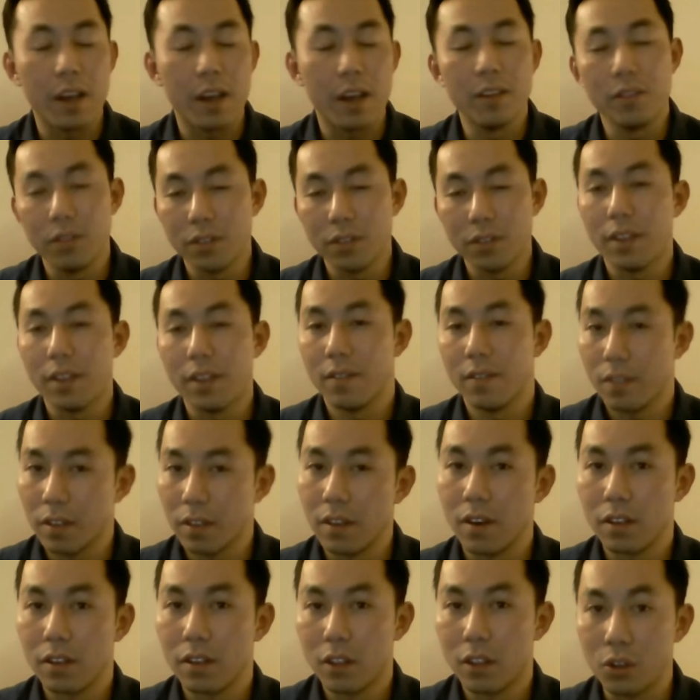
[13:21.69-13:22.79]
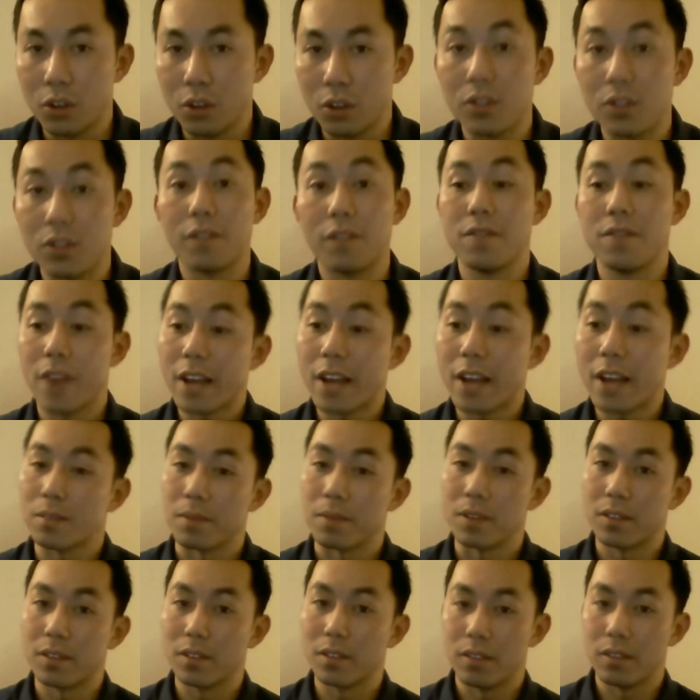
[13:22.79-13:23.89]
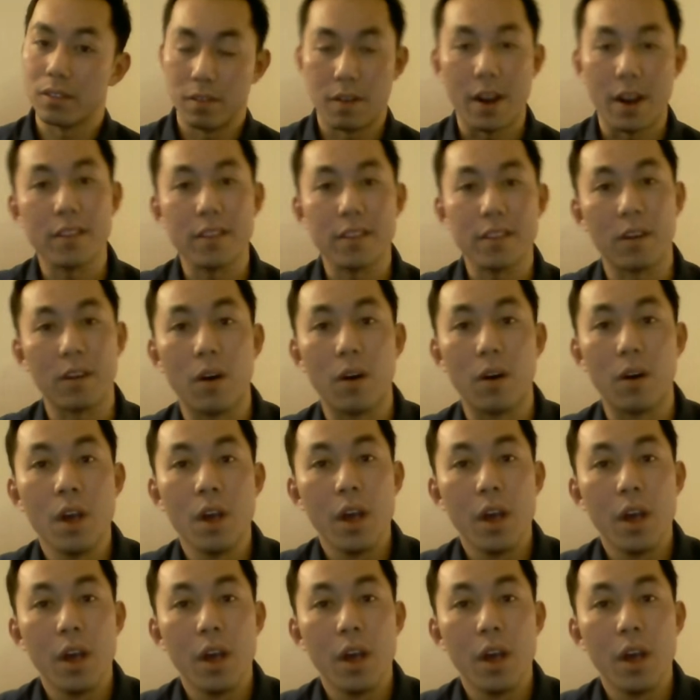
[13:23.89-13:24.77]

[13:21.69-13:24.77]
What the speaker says: using, the use of investments, right? So,